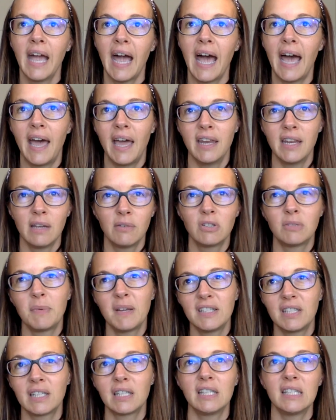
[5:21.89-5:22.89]
And it was
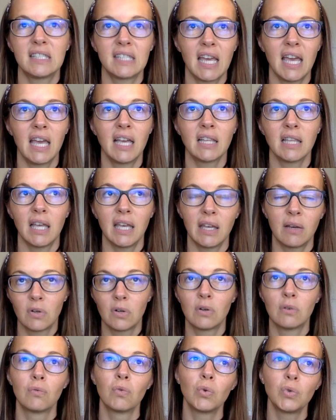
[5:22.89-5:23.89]
basically saying like
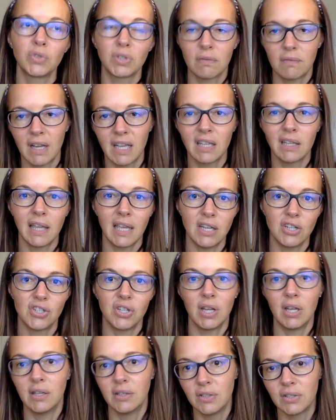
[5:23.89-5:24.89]
her rules and
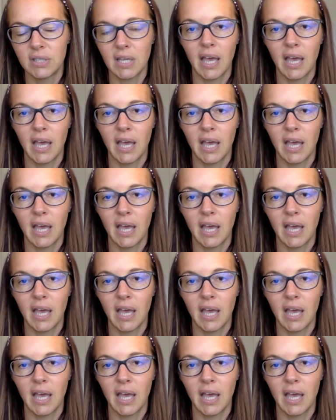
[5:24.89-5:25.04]
regulations.